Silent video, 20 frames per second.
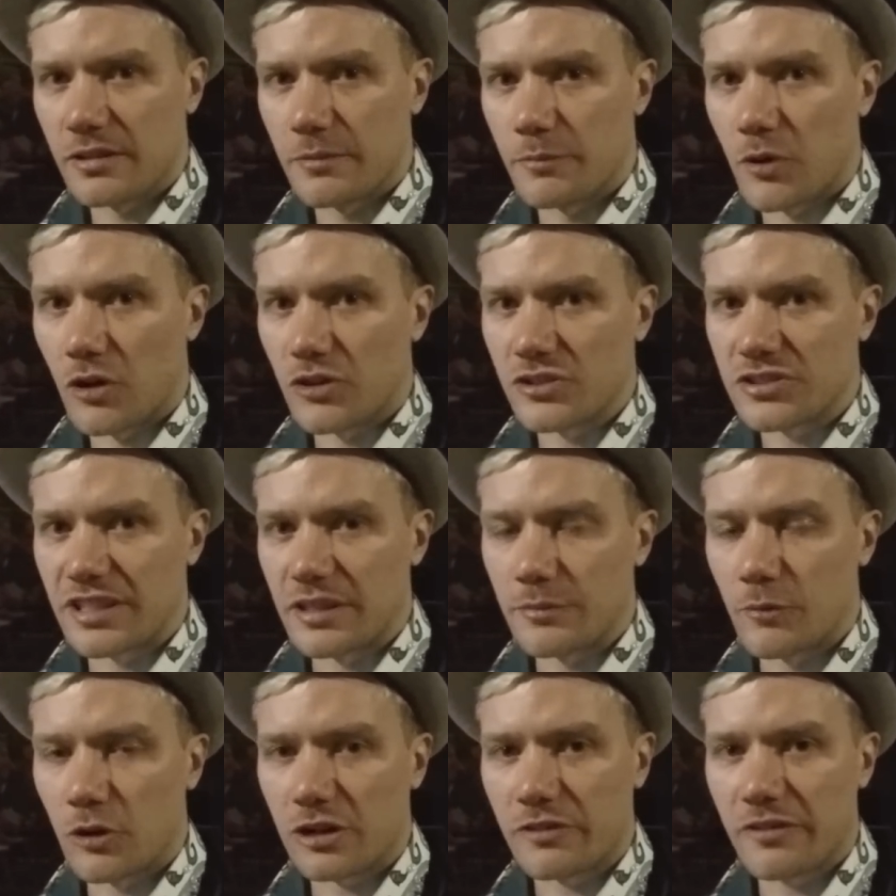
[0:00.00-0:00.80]
bars
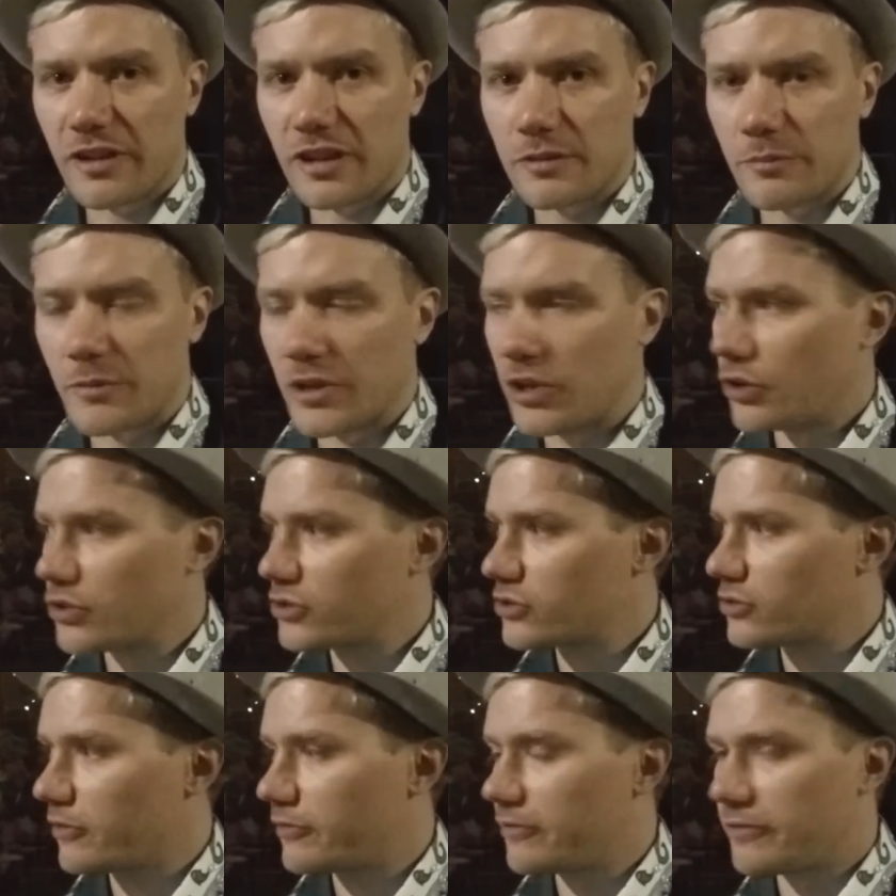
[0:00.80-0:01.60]
in Markveien
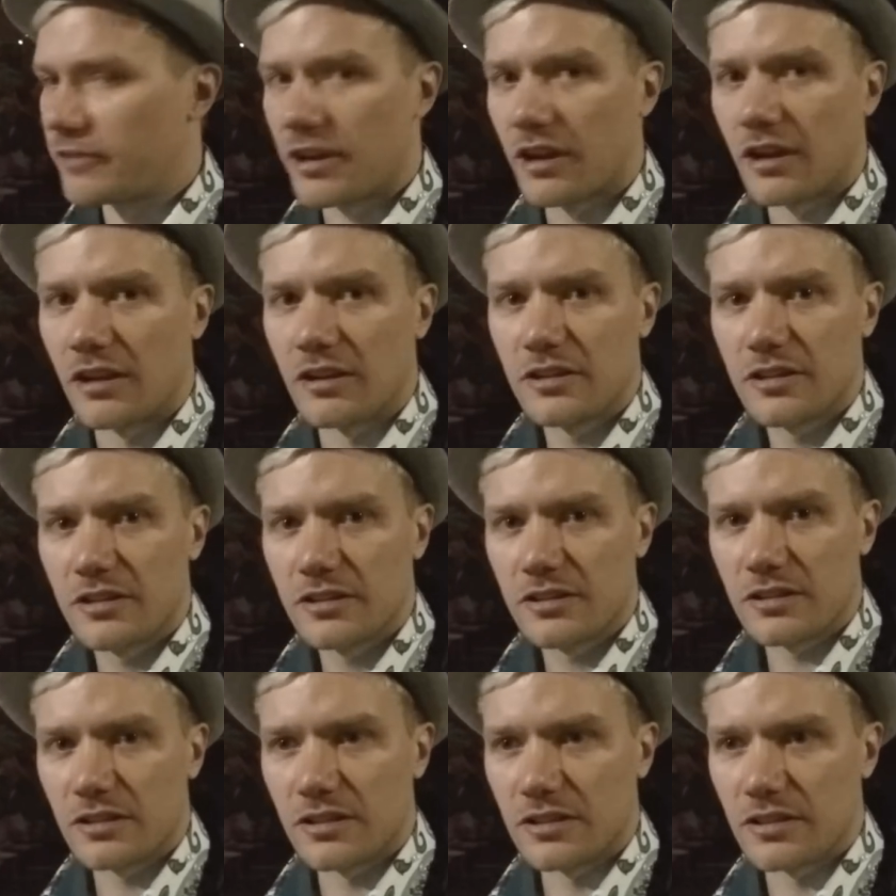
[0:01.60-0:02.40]
because of
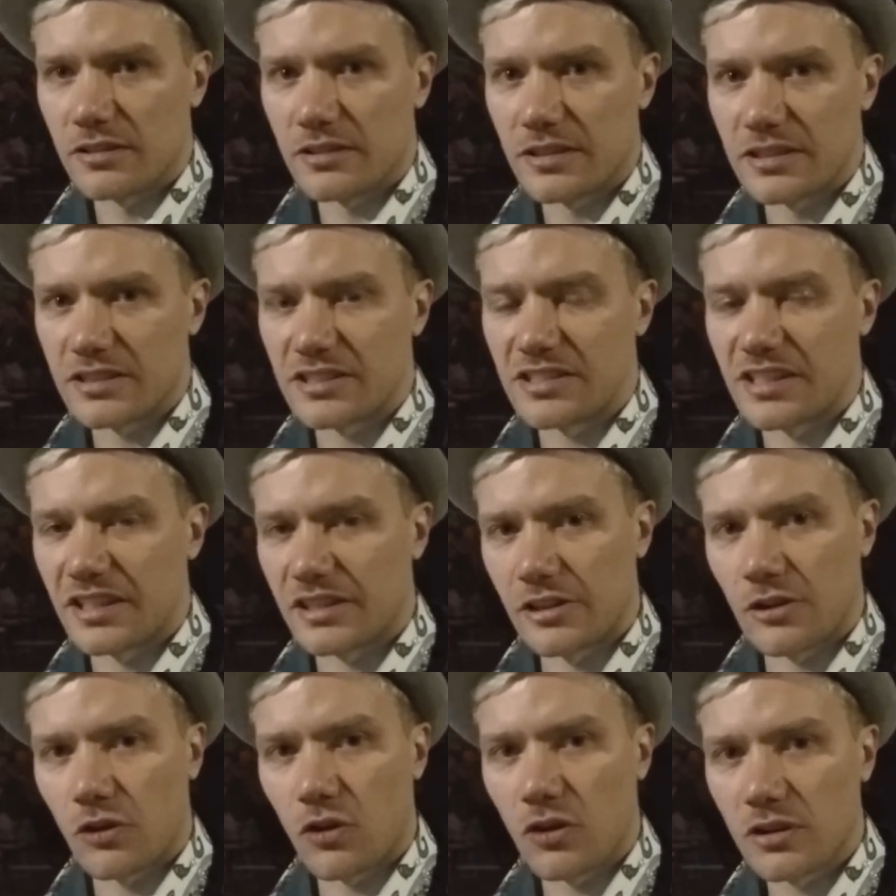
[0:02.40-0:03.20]
it's the
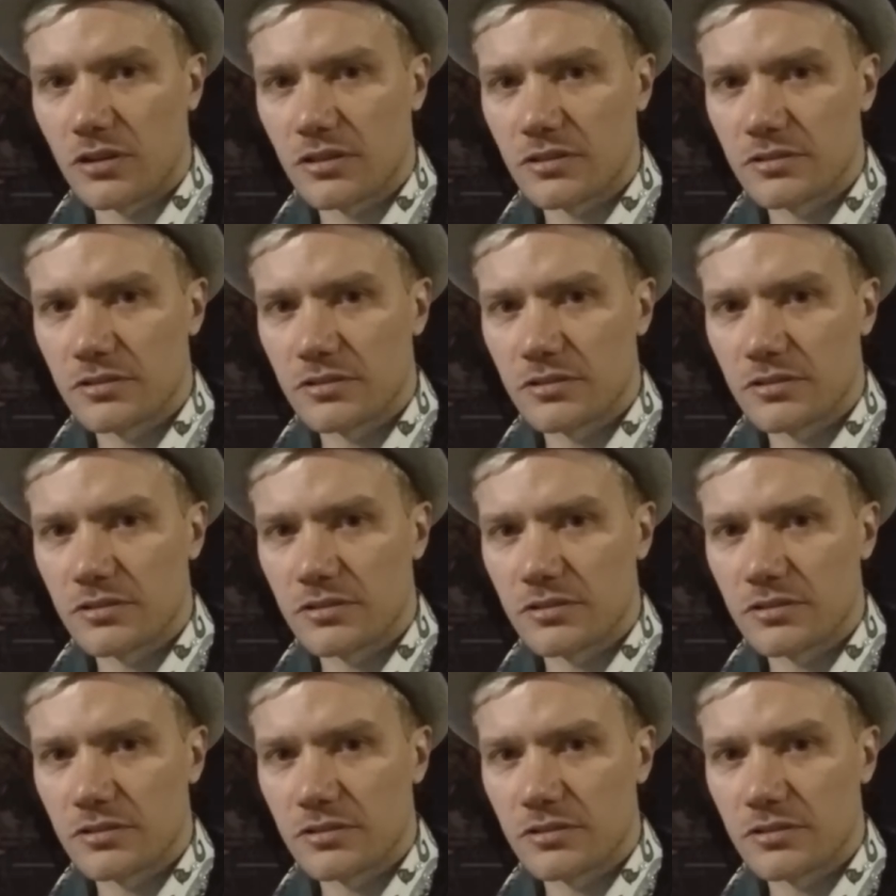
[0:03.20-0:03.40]
city law.